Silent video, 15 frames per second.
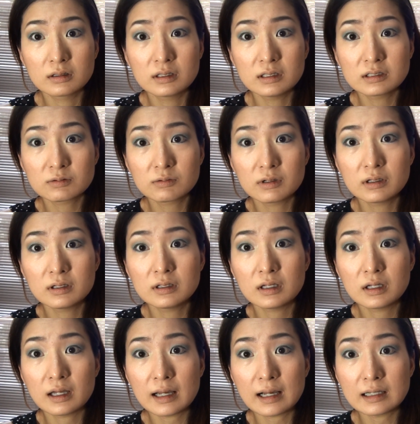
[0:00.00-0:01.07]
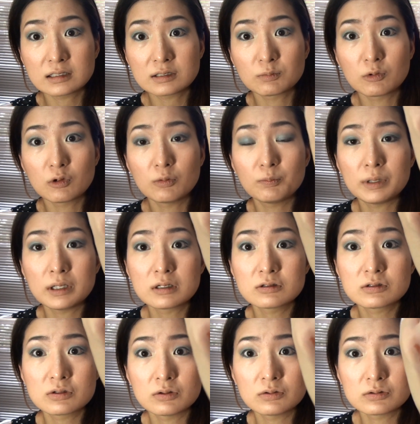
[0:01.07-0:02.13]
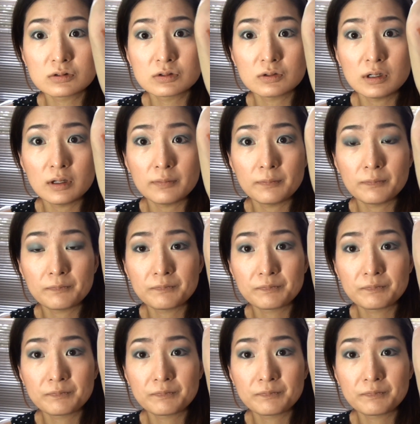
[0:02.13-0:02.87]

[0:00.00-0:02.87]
This one has more pink tone to it.